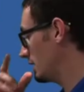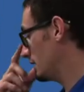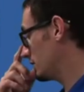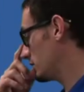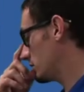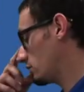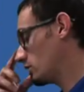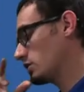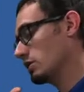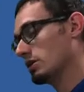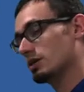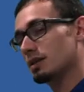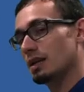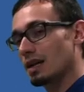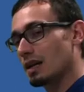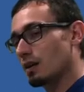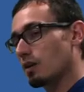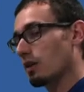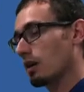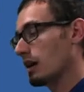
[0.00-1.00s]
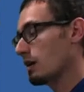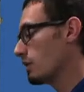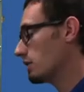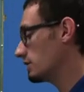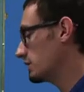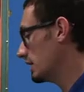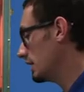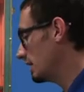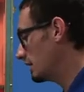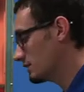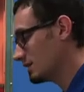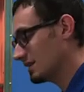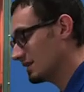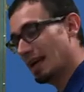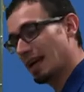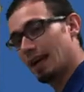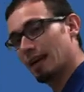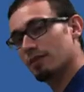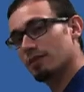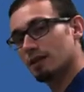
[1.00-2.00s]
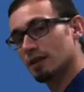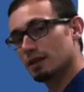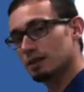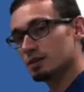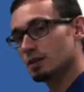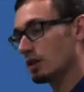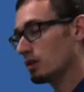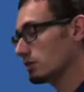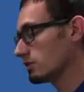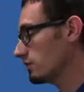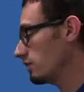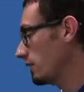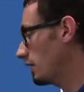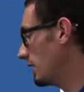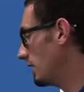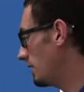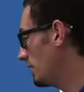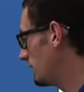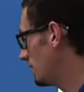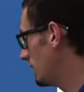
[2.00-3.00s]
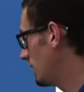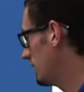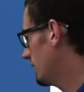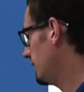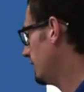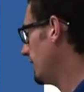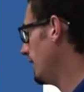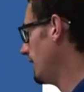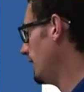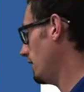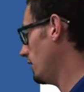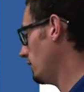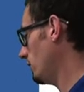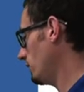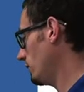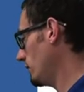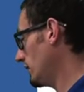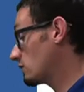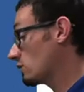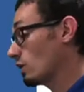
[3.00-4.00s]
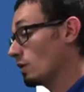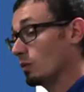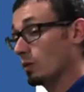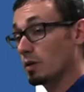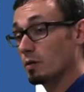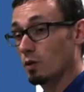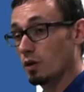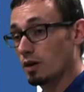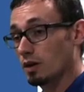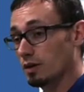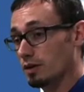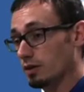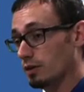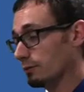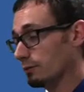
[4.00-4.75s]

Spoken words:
But just like in Grandma's house, they added the exhaust fan. That's what we want to do.